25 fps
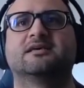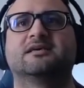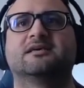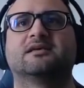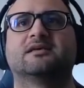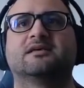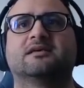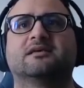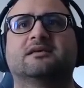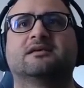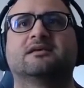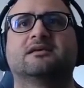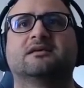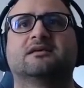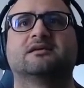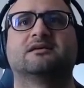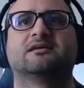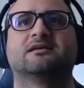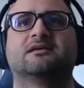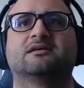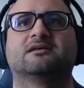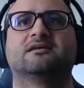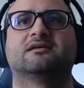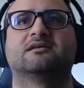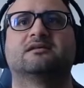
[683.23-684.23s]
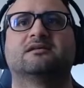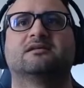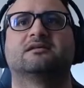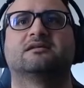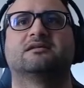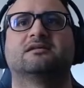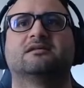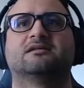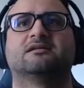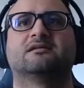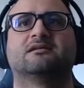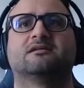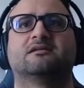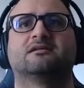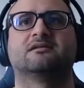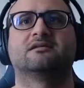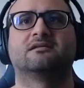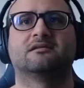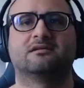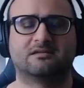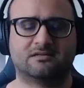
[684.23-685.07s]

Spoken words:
(no one is talking)